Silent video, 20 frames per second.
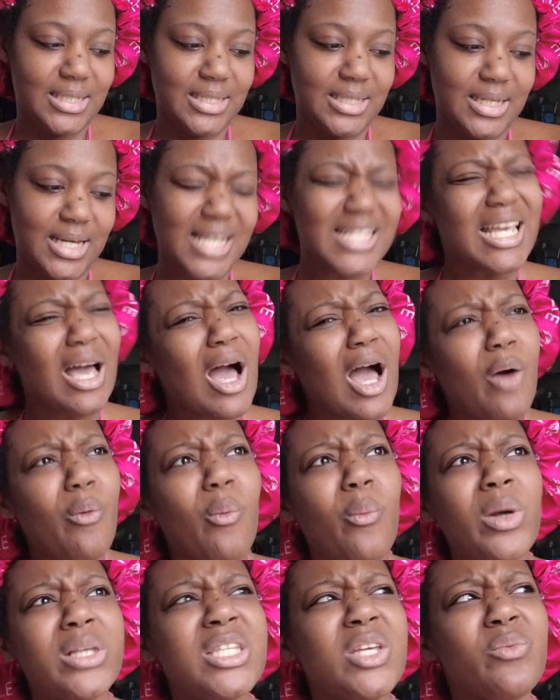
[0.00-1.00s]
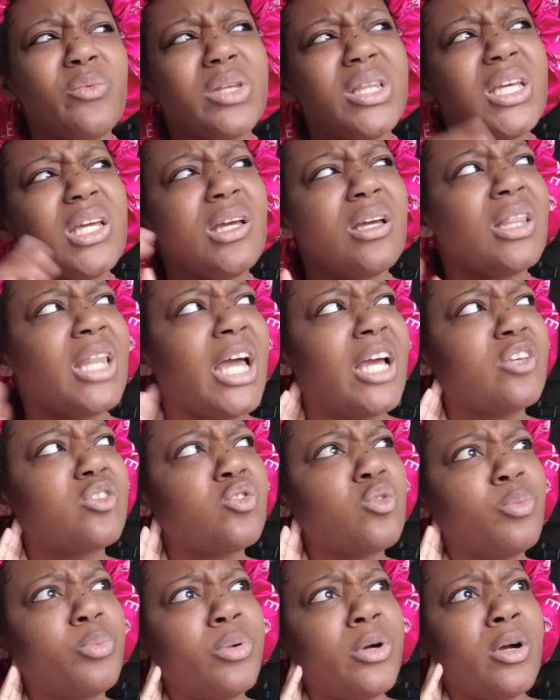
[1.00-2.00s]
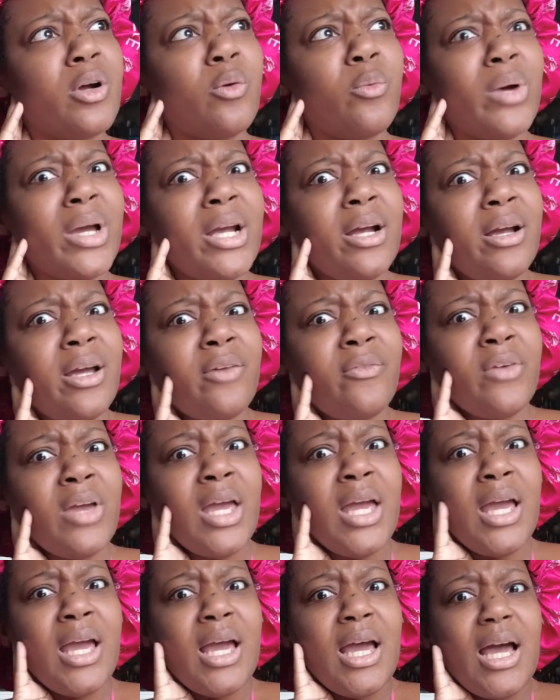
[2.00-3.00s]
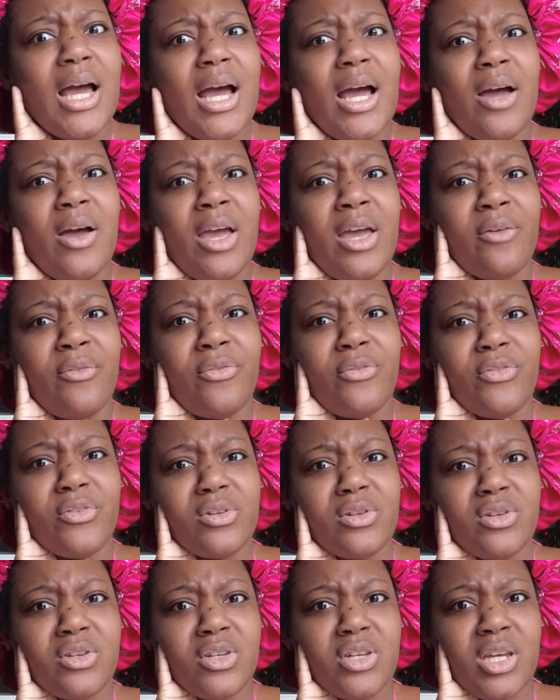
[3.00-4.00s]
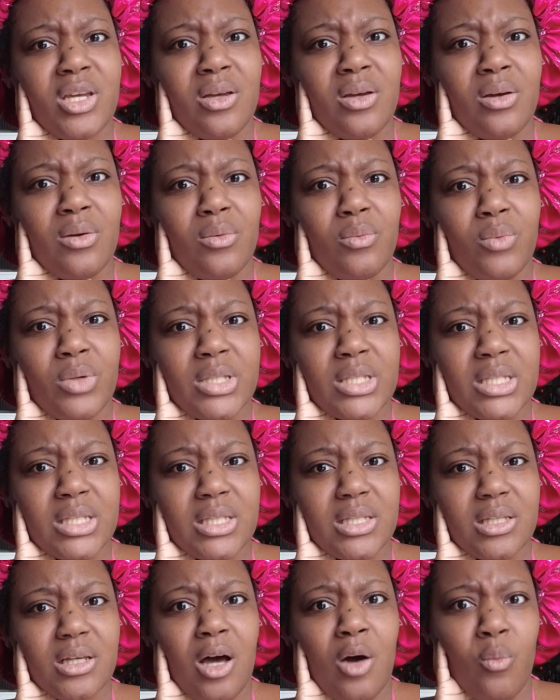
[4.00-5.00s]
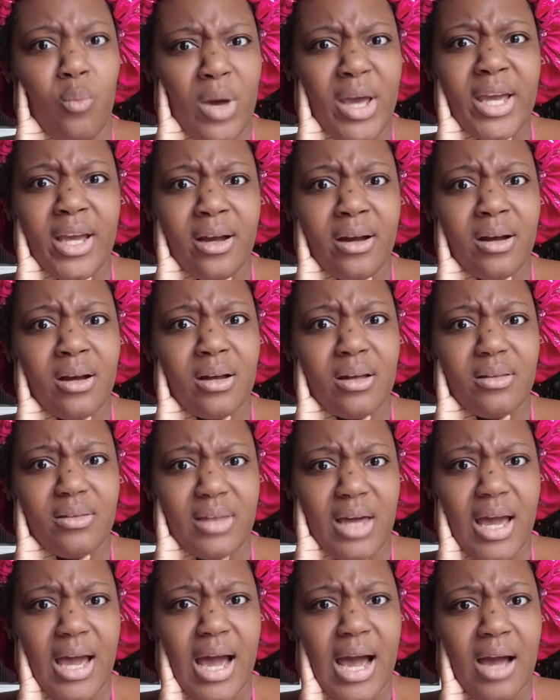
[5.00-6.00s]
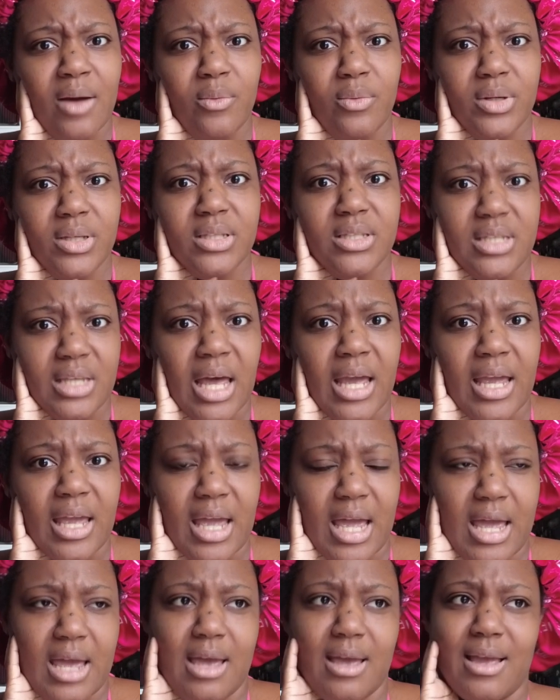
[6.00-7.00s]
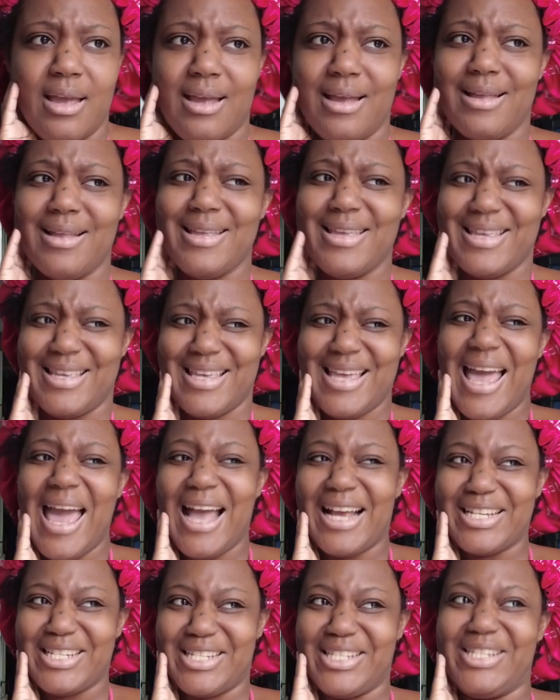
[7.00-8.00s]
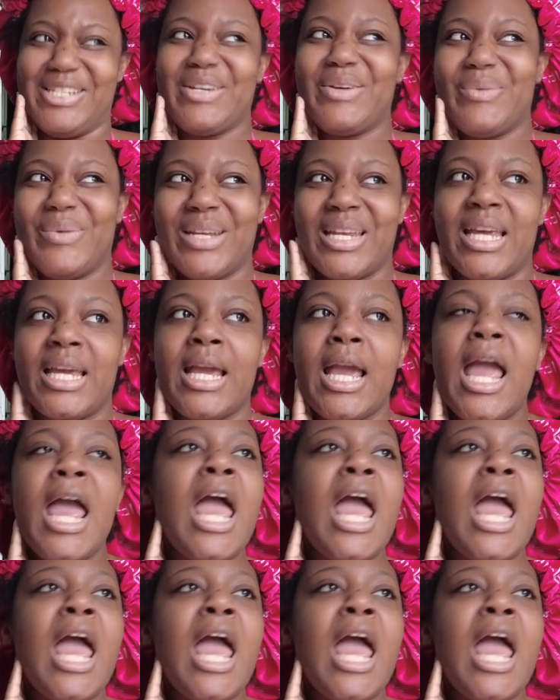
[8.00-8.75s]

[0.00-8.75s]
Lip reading: cause I wasn't really like super aware if she was aware that I was like actually quitting.